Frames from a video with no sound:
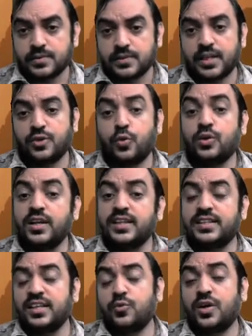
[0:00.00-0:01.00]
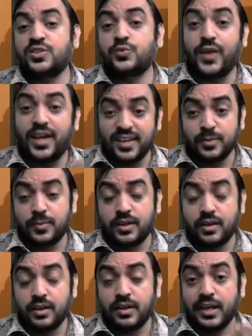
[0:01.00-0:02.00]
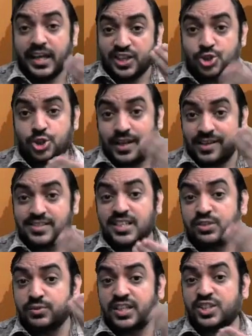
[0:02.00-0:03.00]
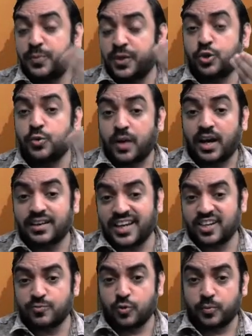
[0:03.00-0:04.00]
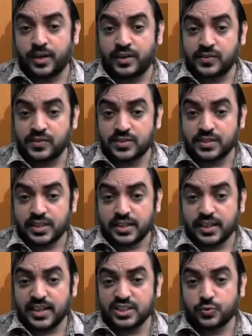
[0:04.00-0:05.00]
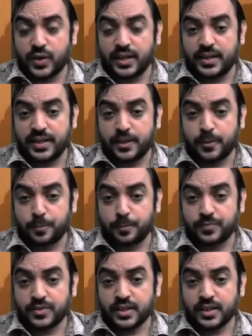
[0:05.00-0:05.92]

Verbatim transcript: then only thing what is variable changes with respect to market movements is YTM.